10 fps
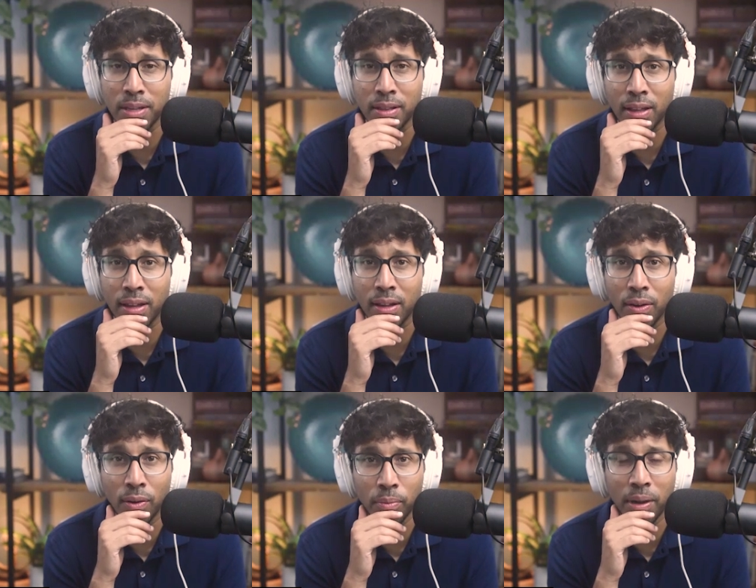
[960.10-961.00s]
like,
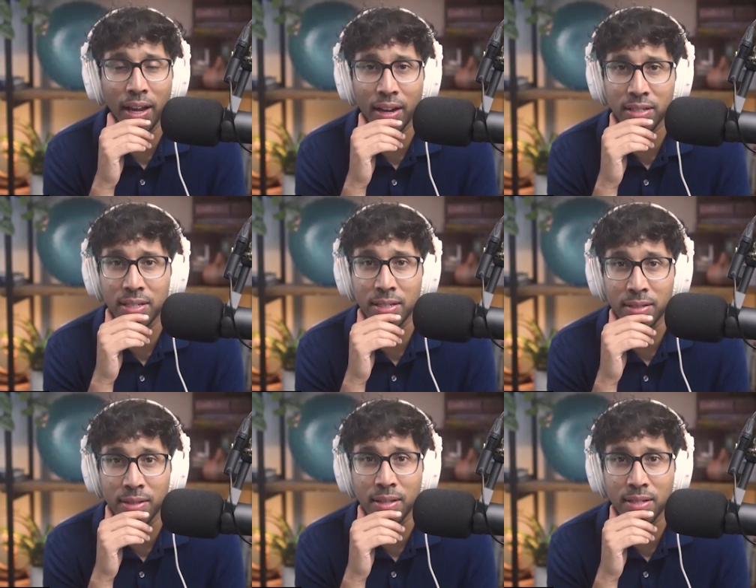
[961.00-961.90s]
"Oh my gosh,
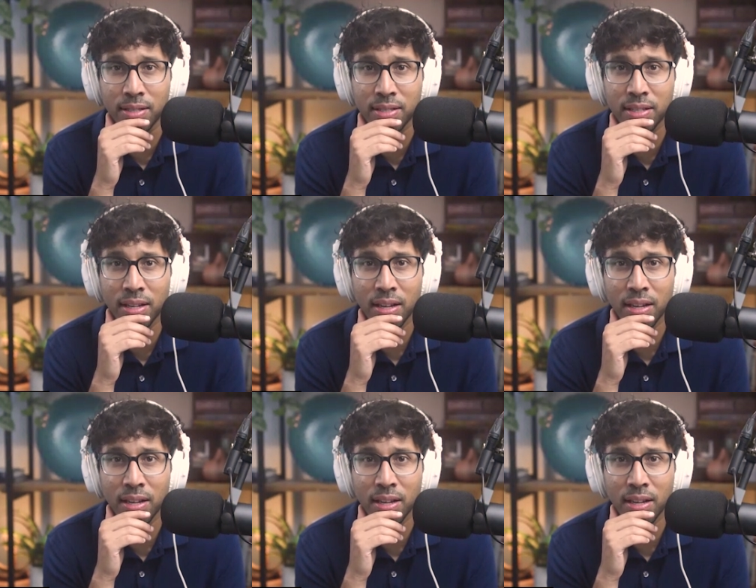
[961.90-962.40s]
is this